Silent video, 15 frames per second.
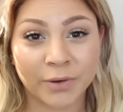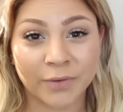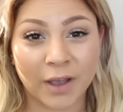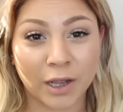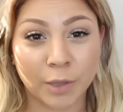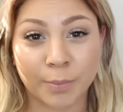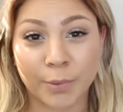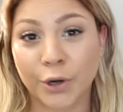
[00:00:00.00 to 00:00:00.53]

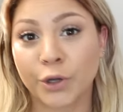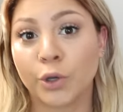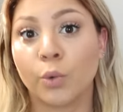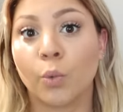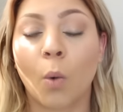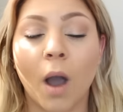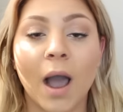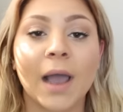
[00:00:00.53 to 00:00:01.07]
developer you
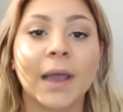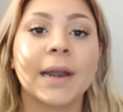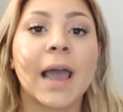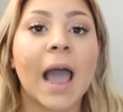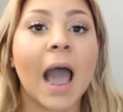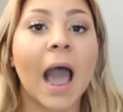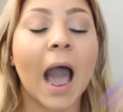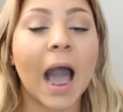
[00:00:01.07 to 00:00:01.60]
want.
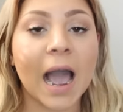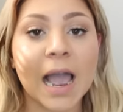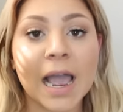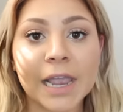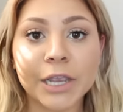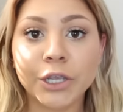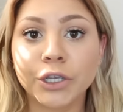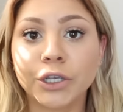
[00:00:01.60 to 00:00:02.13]

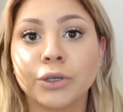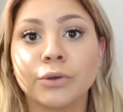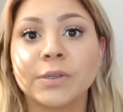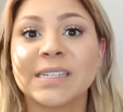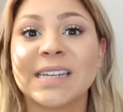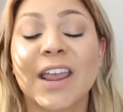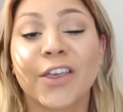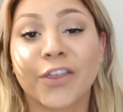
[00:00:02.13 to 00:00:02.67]
I
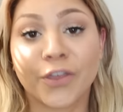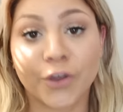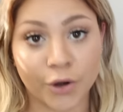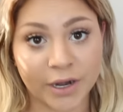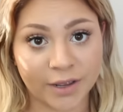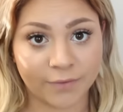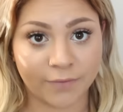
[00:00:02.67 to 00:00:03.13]
used a 30